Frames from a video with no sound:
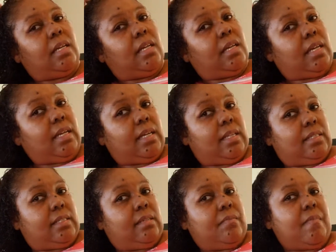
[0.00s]

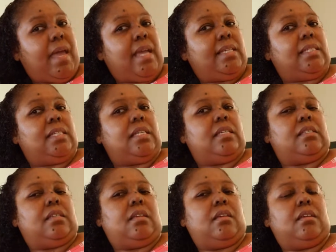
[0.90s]
it makes
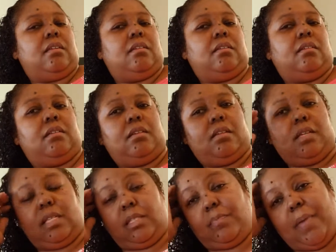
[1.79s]
it's